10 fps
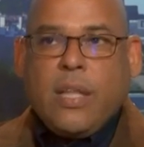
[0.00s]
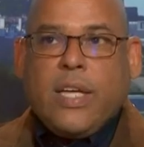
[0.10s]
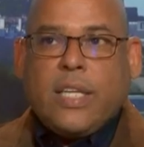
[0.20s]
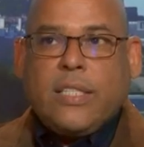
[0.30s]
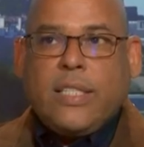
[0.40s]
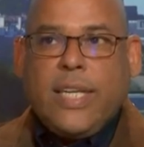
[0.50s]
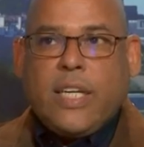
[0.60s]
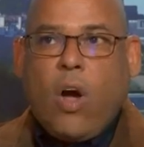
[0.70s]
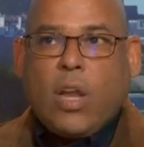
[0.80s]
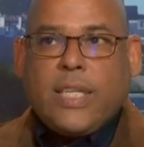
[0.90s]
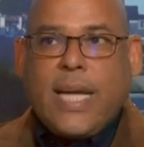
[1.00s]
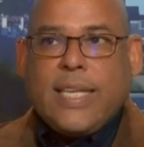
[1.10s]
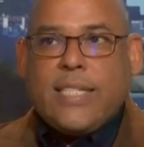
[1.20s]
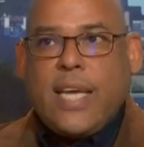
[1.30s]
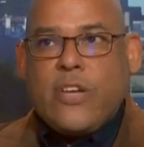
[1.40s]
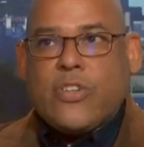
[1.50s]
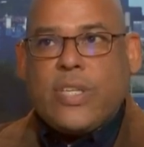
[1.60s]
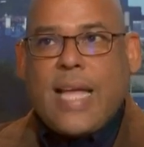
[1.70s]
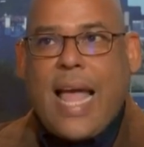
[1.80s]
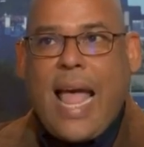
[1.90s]
the
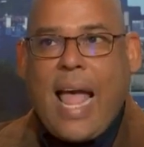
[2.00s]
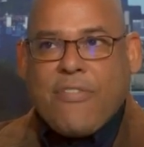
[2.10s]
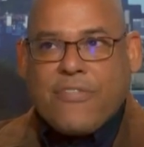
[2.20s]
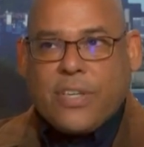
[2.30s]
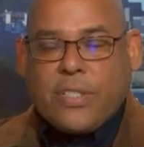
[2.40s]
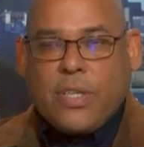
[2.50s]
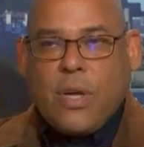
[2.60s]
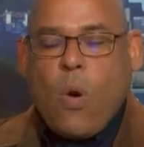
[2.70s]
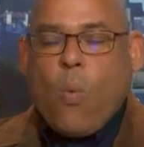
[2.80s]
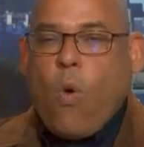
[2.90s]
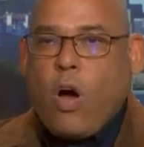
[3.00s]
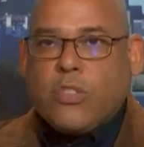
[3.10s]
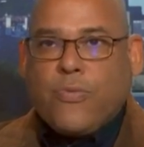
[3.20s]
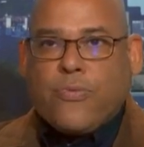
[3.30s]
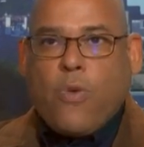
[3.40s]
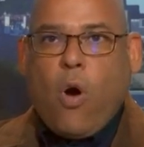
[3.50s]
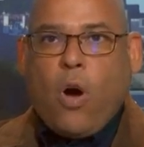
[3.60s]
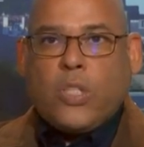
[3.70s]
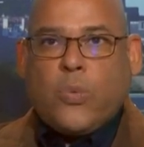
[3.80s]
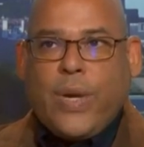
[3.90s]
decolonization effort was
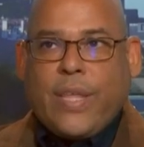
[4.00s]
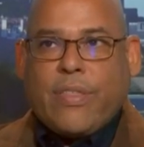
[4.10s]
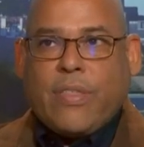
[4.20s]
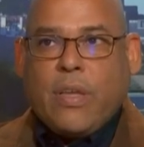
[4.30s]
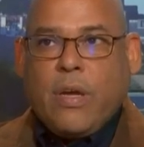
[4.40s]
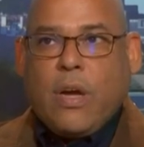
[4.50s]
fraught with